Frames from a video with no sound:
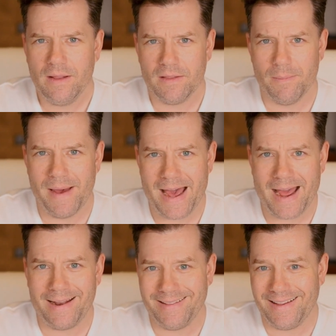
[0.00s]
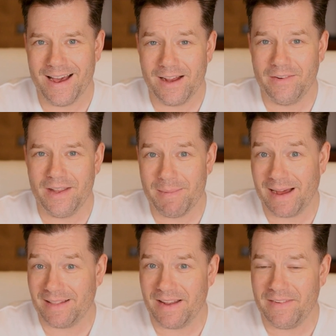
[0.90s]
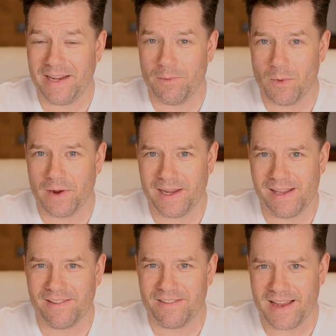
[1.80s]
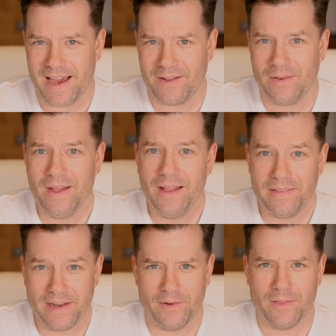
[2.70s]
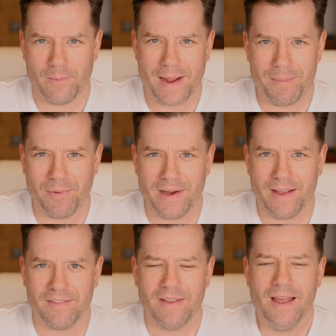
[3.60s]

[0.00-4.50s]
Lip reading: the bad, and the ugly about living and working in Seattle, then you're in the right place.